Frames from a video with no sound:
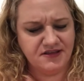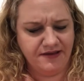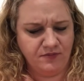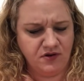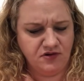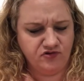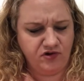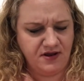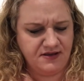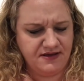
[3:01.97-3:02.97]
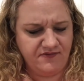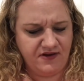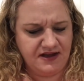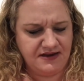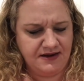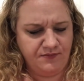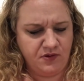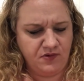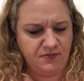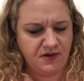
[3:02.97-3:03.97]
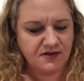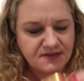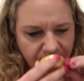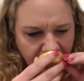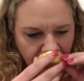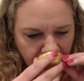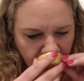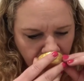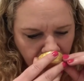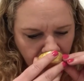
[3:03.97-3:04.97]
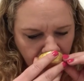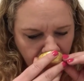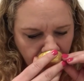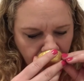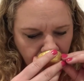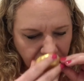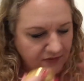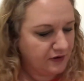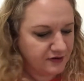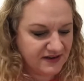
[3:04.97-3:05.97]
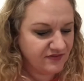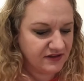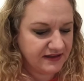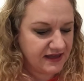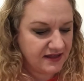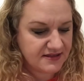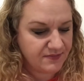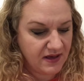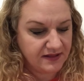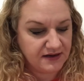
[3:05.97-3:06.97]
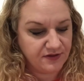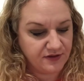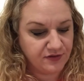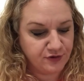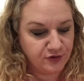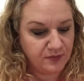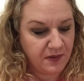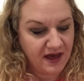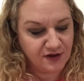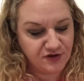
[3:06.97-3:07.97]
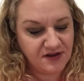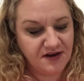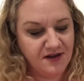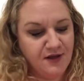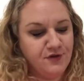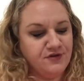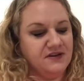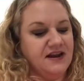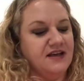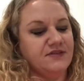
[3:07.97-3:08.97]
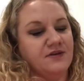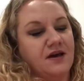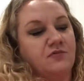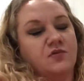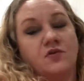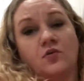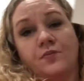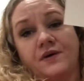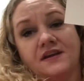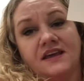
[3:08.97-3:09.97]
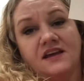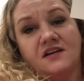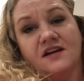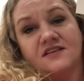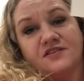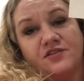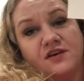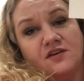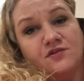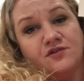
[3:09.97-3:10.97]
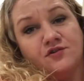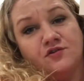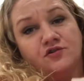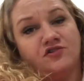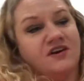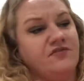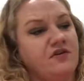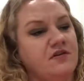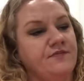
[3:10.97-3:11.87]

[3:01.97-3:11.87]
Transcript: I'm going to try and see if I can nip a wee bit and smell it. No, I definitely can't smell anything through the packaging. So the next one I'm going to open here is the Screwdriver.